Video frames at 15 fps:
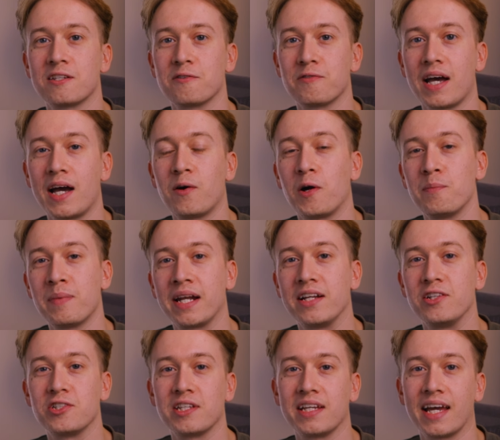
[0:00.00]
of how I
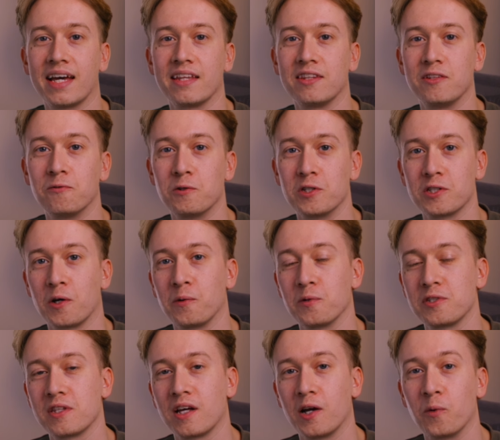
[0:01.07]
managed to get the
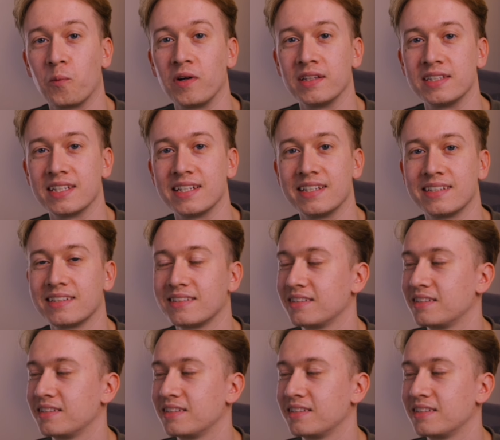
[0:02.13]
results that I wanted.